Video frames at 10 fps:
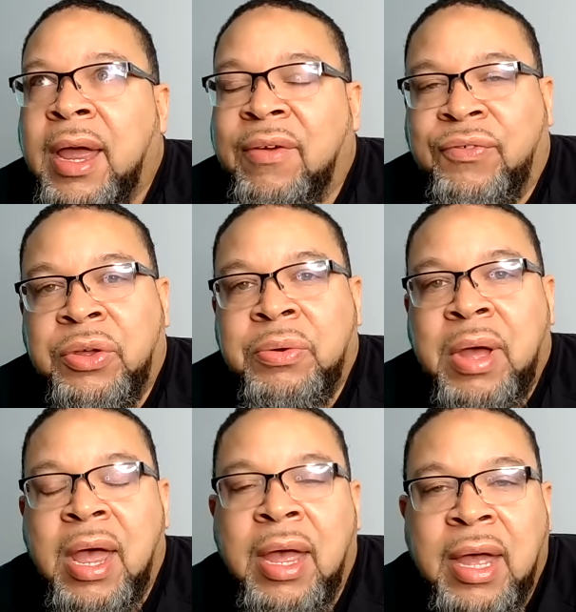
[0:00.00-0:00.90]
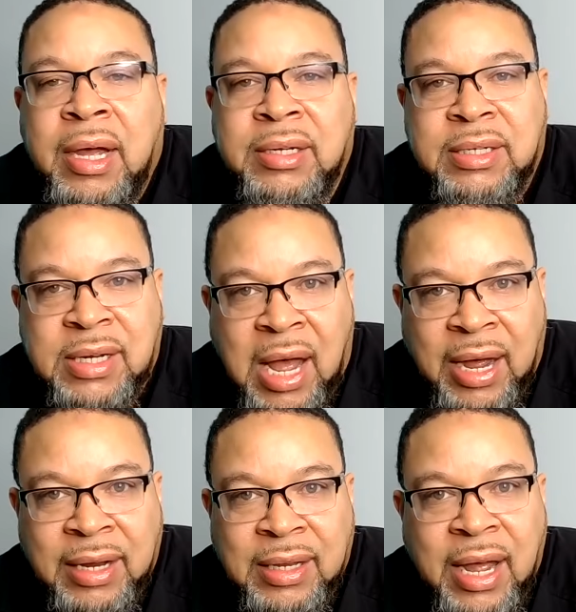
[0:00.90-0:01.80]
if you
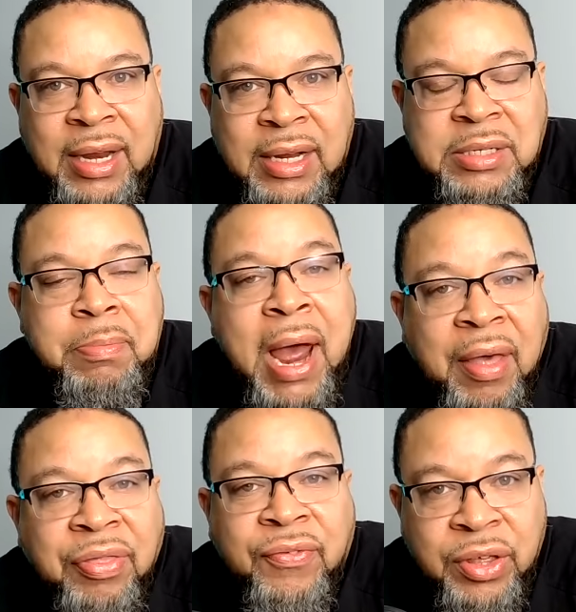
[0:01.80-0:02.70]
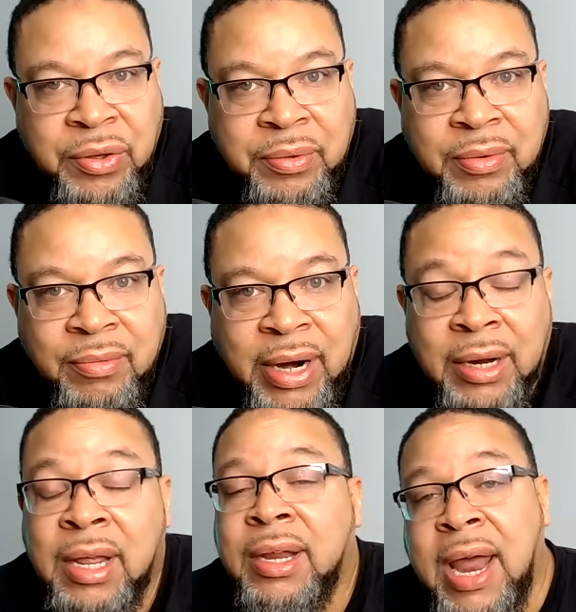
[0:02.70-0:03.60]
decide that it's a path for you,
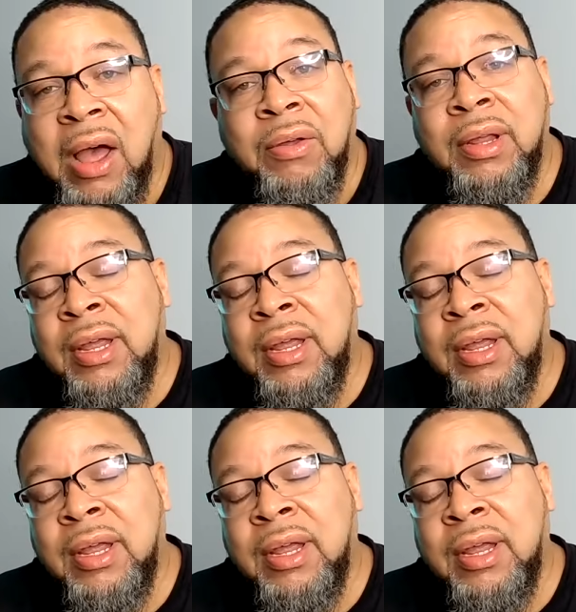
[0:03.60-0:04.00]
right? Now,